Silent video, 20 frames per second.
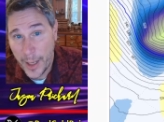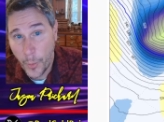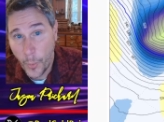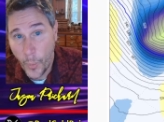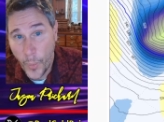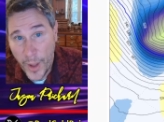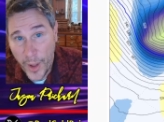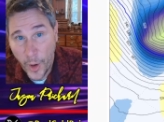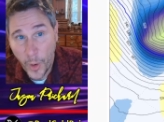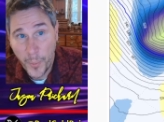
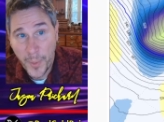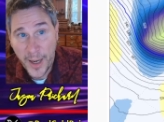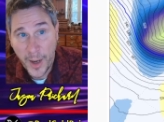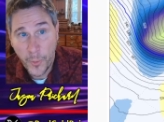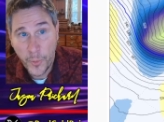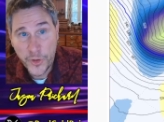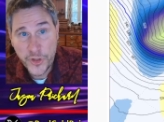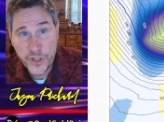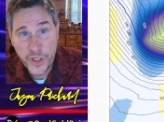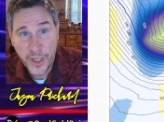well, but I
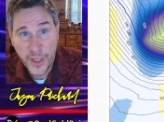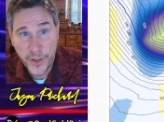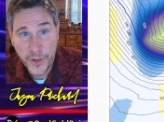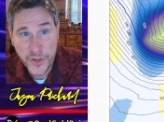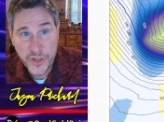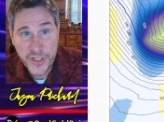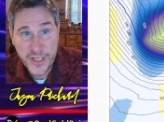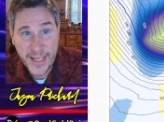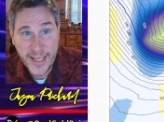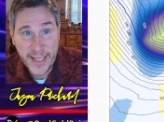want you to
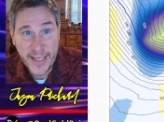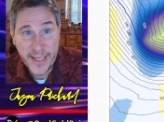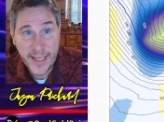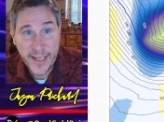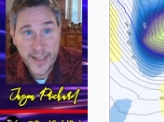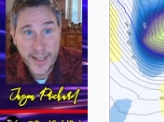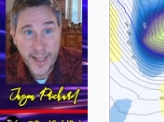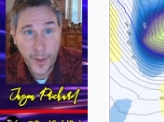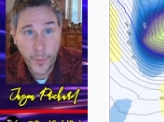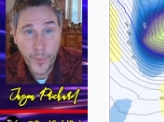understand
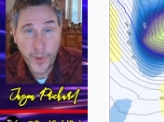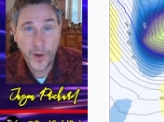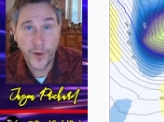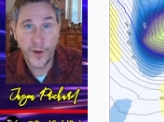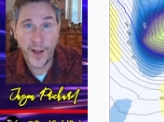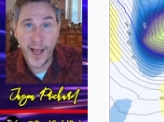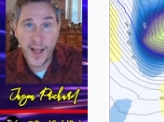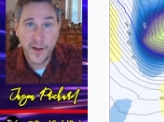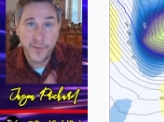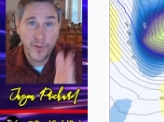that we are
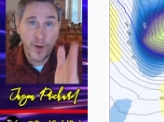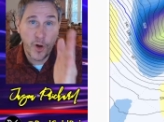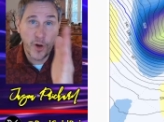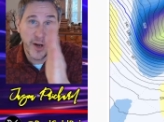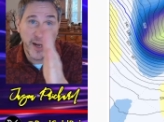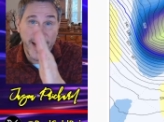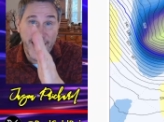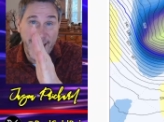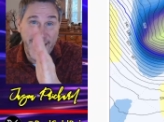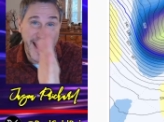kind of on
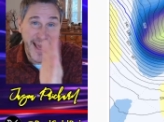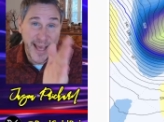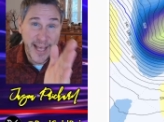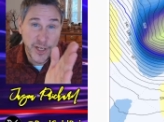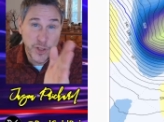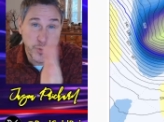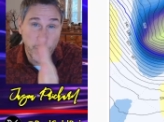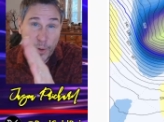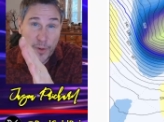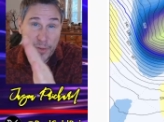an edge
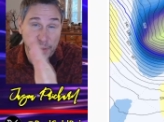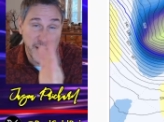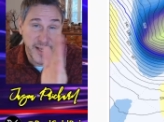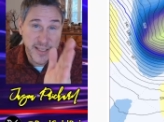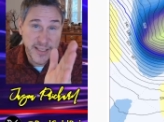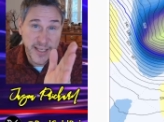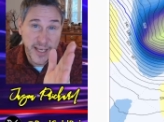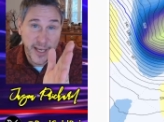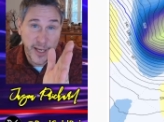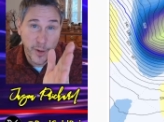where things
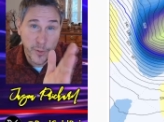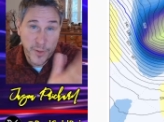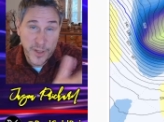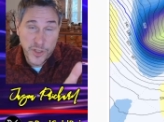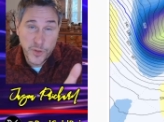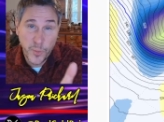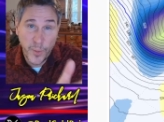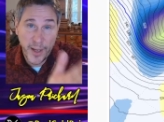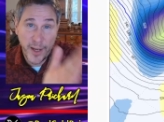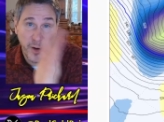can go
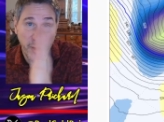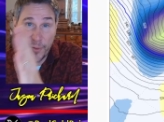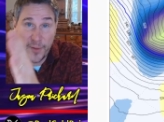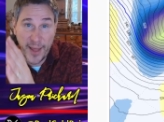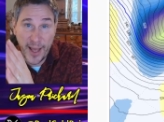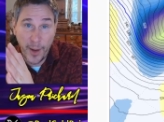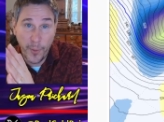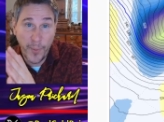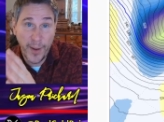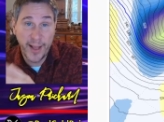this way or
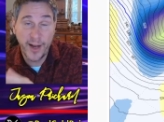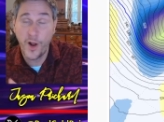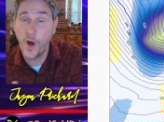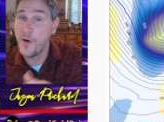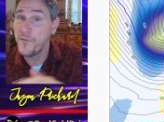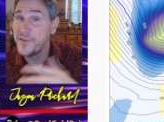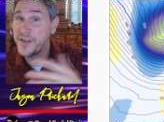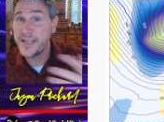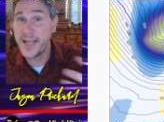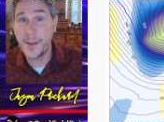that way. And
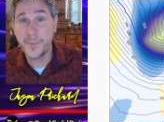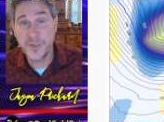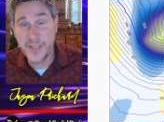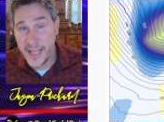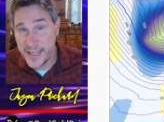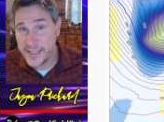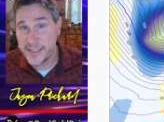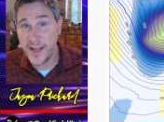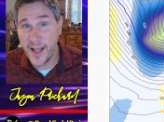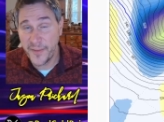oftentimes
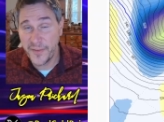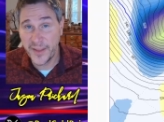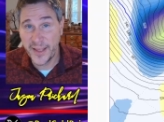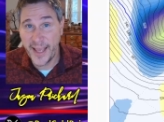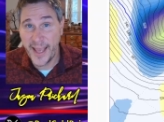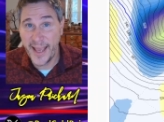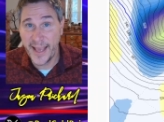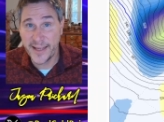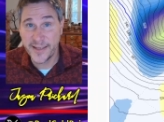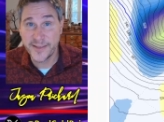that's not the
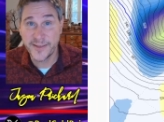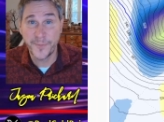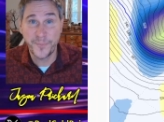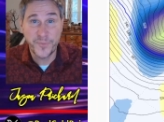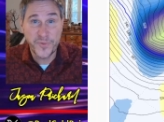case.